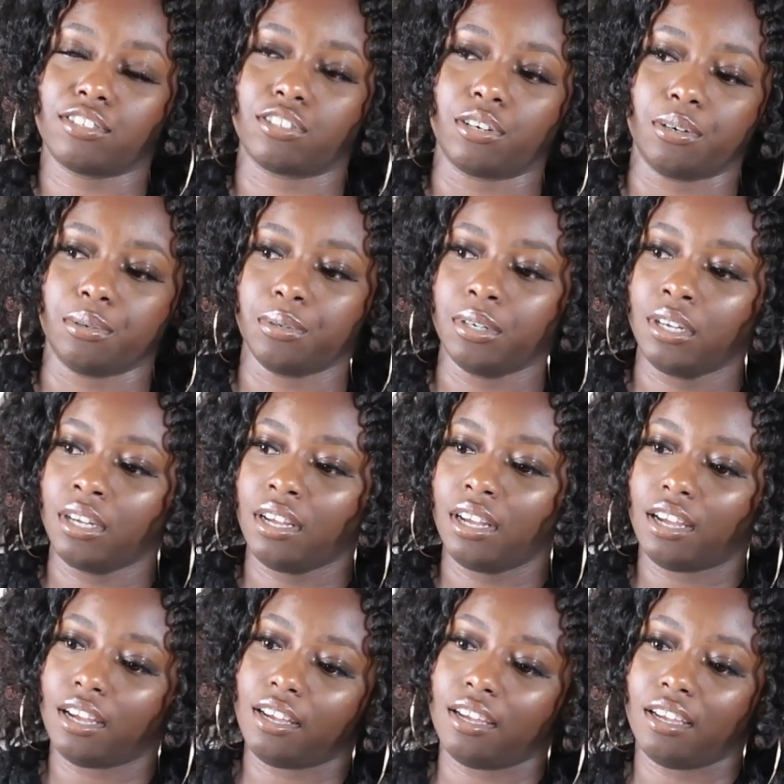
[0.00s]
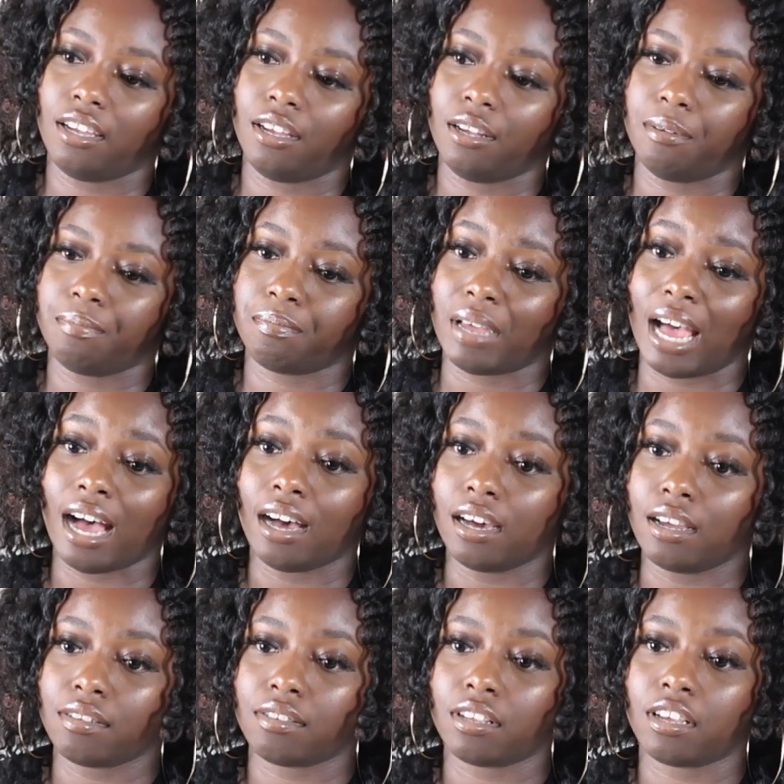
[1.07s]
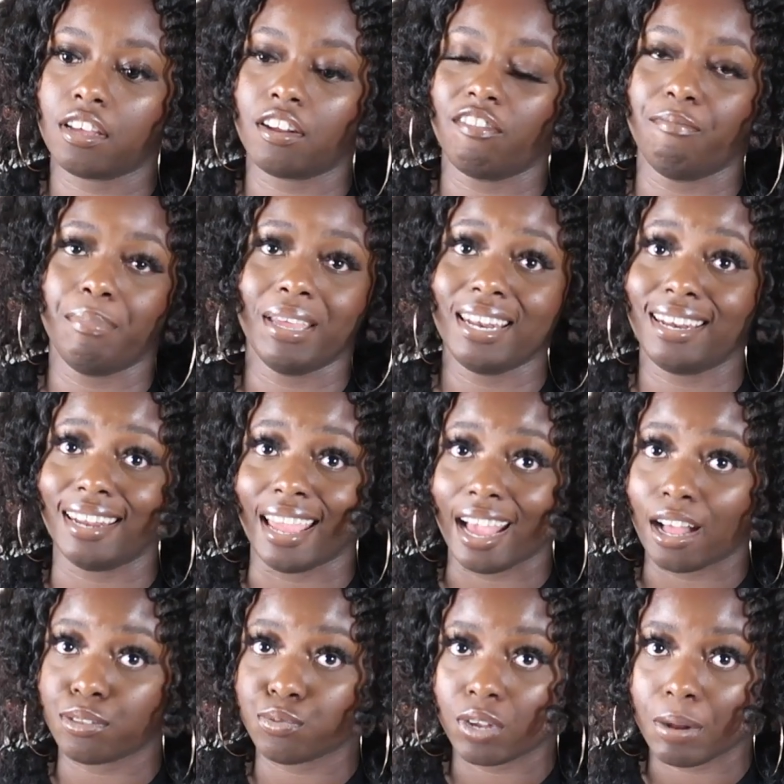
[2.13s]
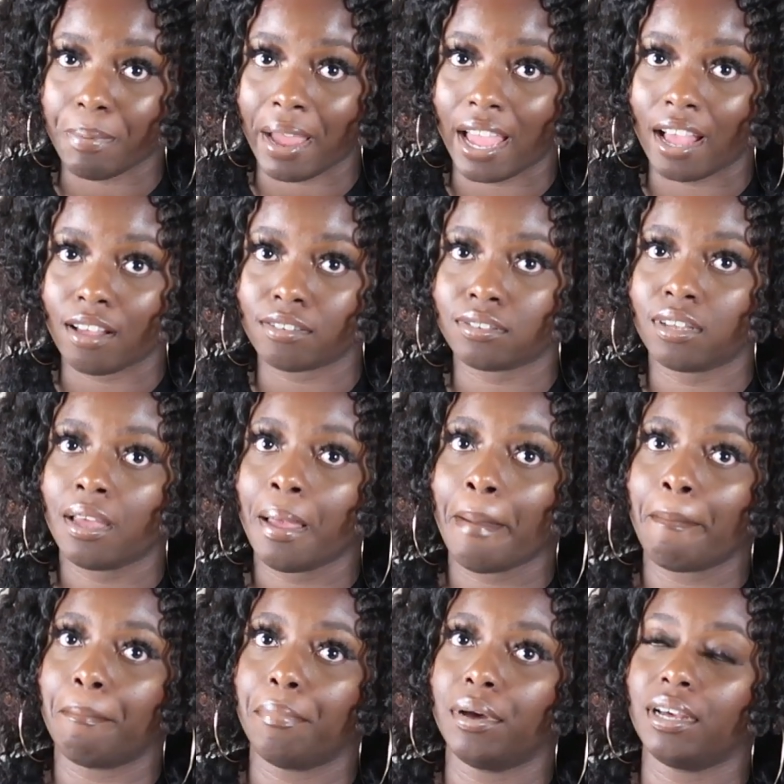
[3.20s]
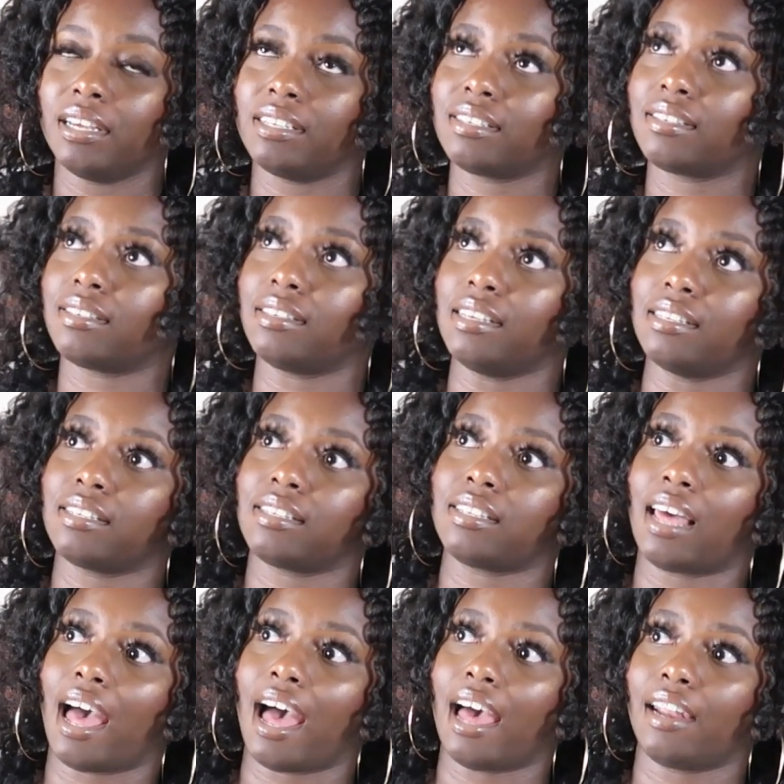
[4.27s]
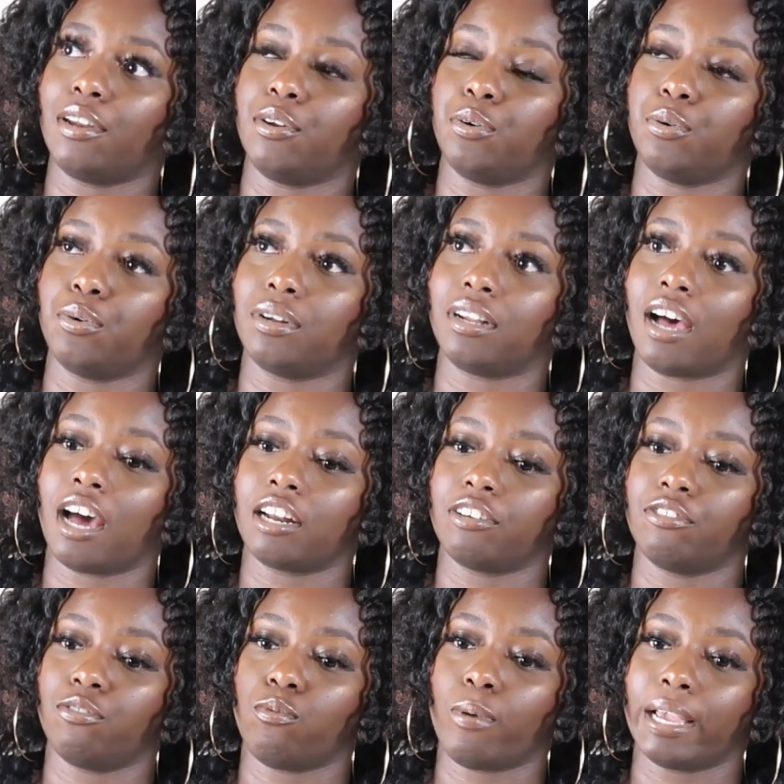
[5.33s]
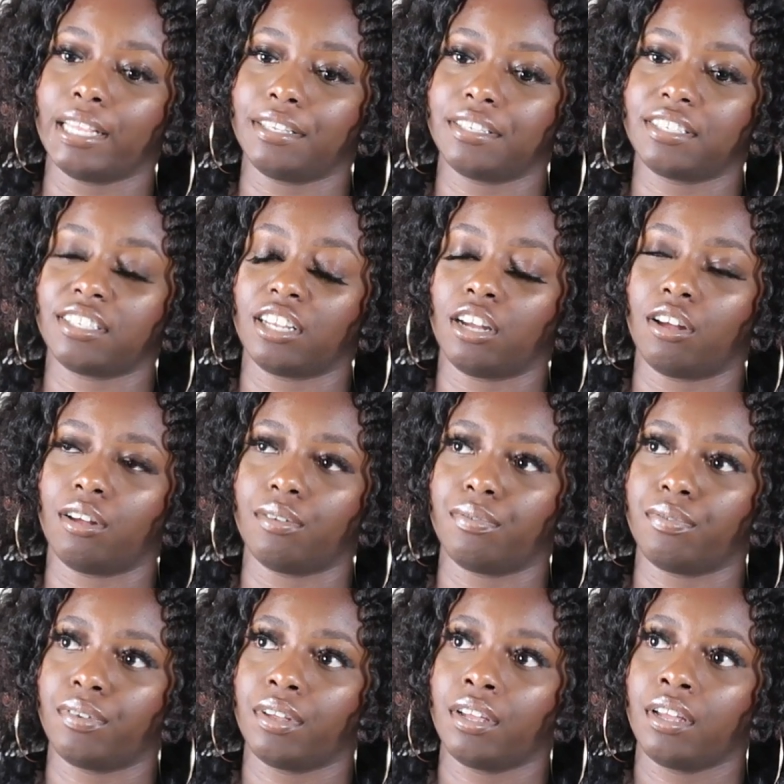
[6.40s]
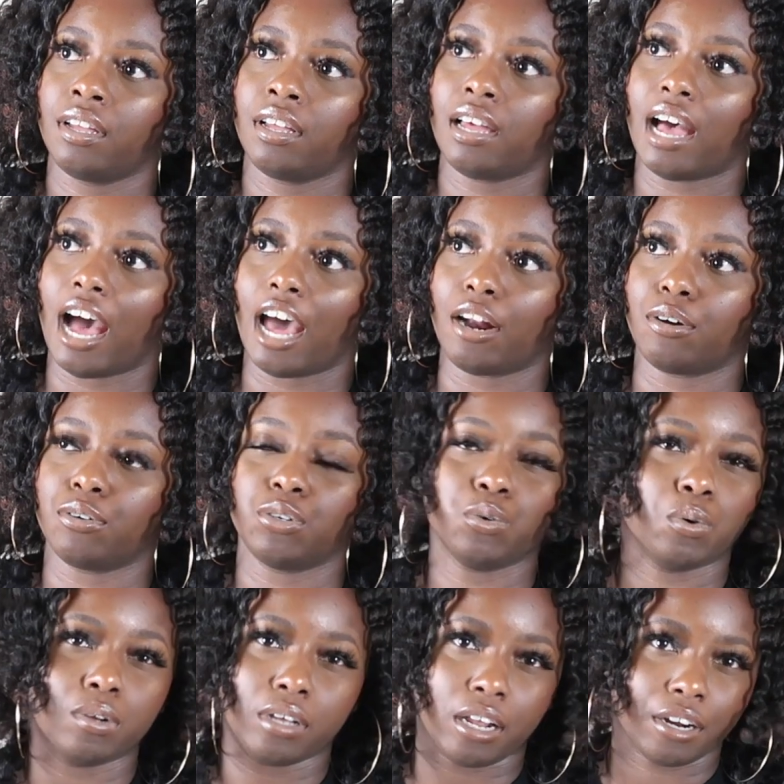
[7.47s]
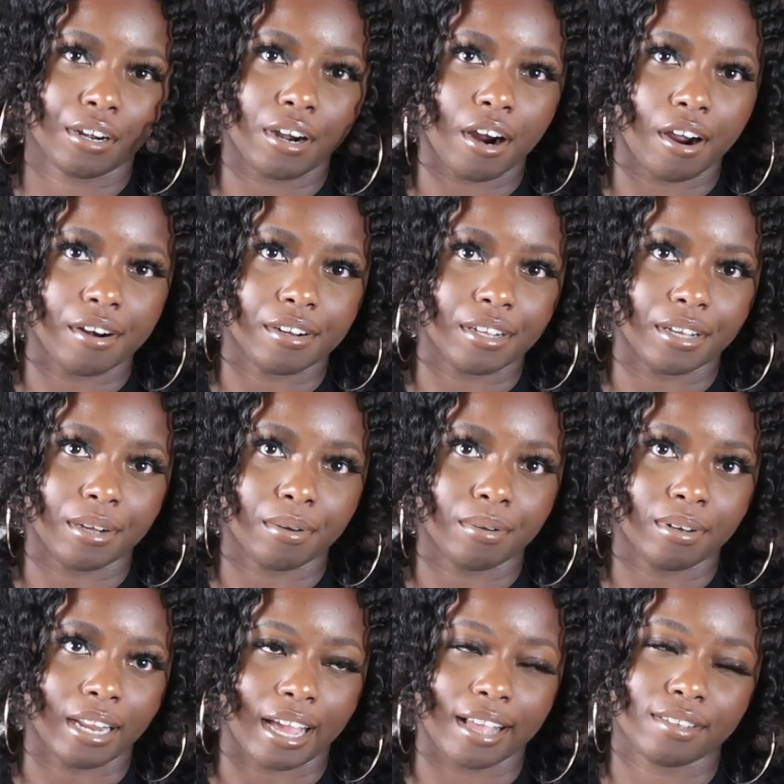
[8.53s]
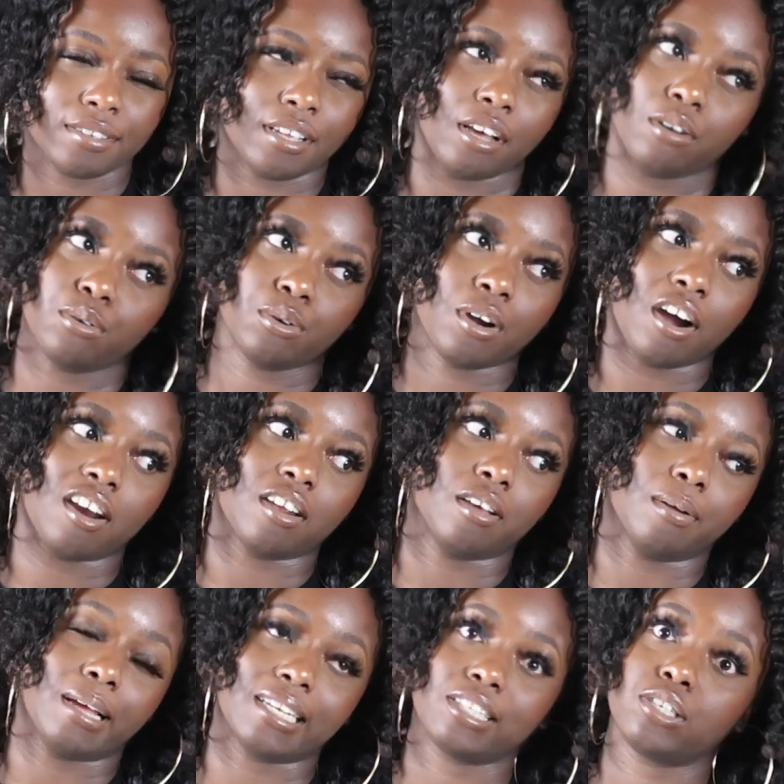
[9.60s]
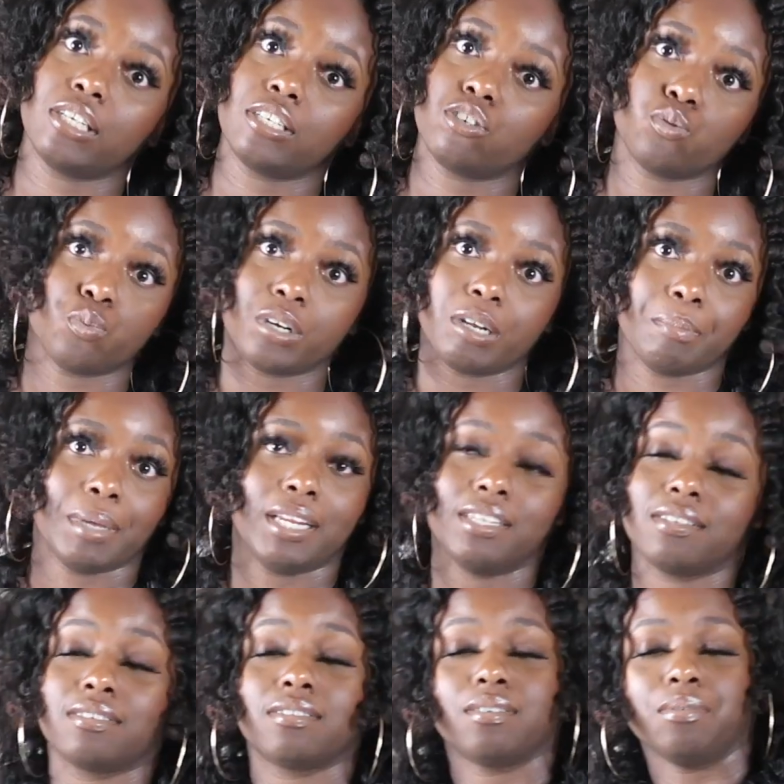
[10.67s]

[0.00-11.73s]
So I honestly could have been down 20 pounds, but since I do a lot of weight stuff, I don't do a lot of cardio. Like I said, I don't do cardio like 10-20 minutes